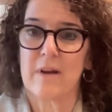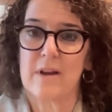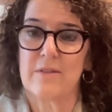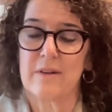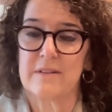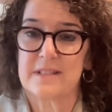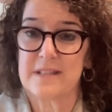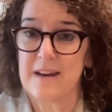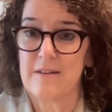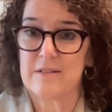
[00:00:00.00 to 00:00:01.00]

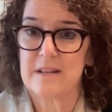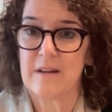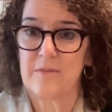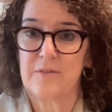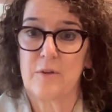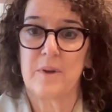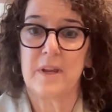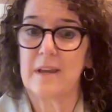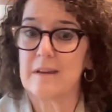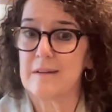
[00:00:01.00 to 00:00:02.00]
understand ourselves so we
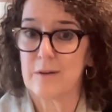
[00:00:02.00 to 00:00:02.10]
can